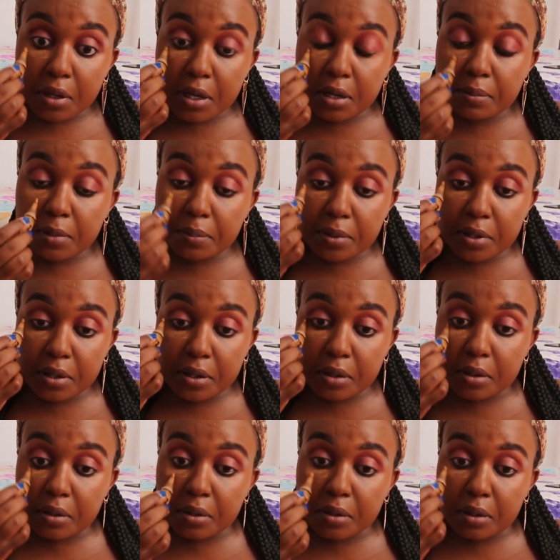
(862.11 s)
and
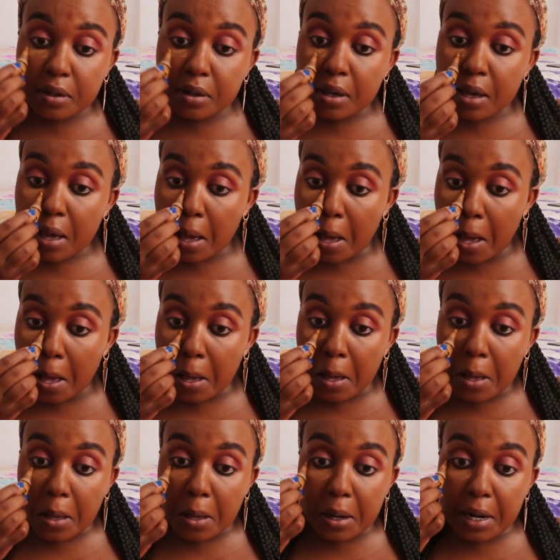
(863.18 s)
maybe
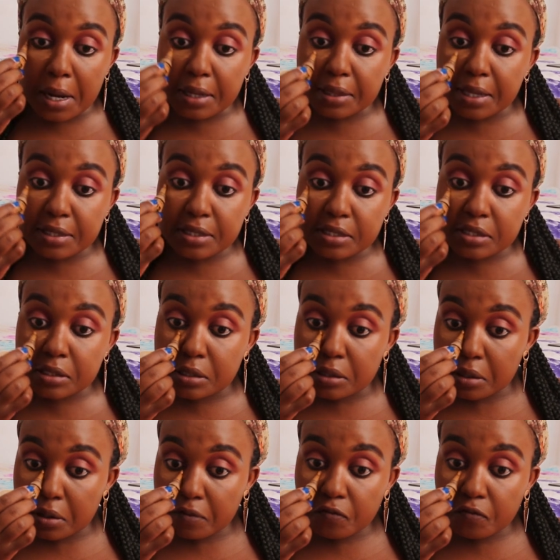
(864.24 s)
like they're just